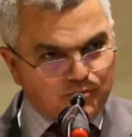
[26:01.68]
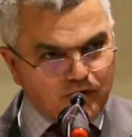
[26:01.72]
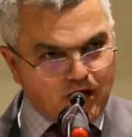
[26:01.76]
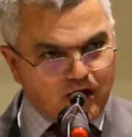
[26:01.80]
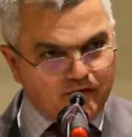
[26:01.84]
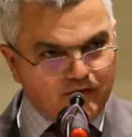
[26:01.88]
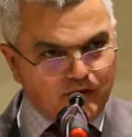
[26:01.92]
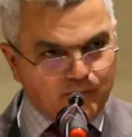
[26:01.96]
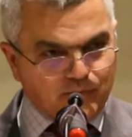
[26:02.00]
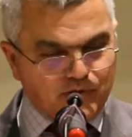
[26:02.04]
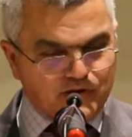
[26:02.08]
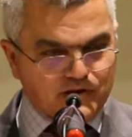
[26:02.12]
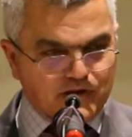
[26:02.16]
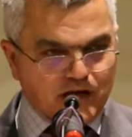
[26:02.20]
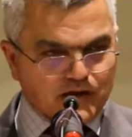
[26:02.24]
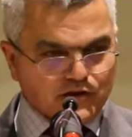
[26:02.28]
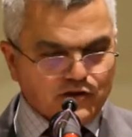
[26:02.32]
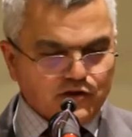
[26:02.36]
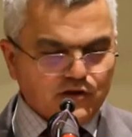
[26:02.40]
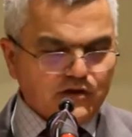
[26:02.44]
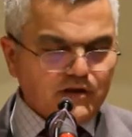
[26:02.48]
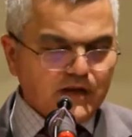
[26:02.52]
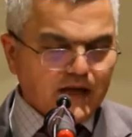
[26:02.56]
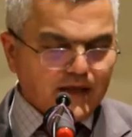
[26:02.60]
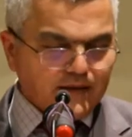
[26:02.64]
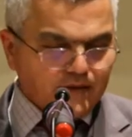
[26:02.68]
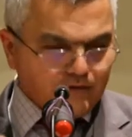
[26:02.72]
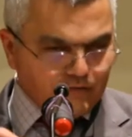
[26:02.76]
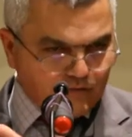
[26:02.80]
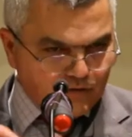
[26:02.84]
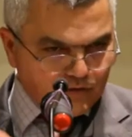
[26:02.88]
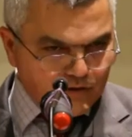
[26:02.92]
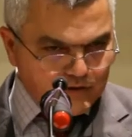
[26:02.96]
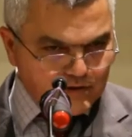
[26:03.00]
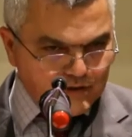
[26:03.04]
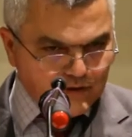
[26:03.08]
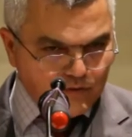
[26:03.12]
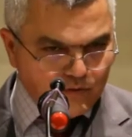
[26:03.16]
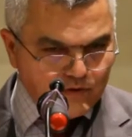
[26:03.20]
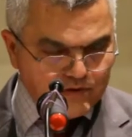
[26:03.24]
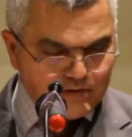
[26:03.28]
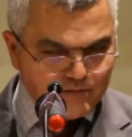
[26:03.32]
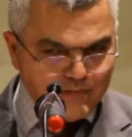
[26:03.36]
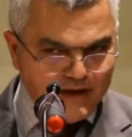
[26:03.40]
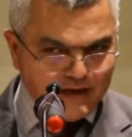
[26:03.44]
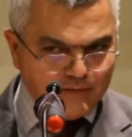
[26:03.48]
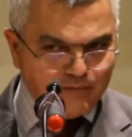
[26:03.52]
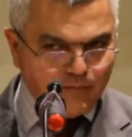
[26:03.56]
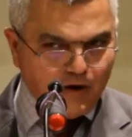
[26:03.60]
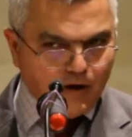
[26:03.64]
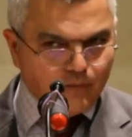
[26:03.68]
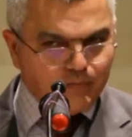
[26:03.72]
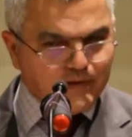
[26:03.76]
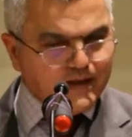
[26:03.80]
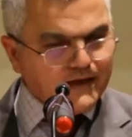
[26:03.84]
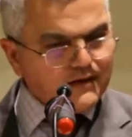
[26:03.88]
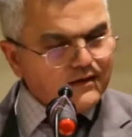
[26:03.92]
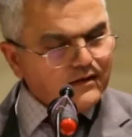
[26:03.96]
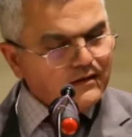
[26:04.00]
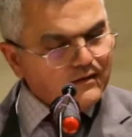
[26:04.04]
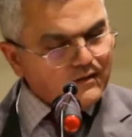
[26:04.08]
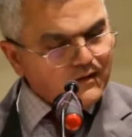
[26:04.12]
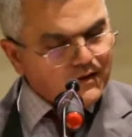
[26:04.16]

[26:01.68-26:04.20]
private possession, and of course it was made public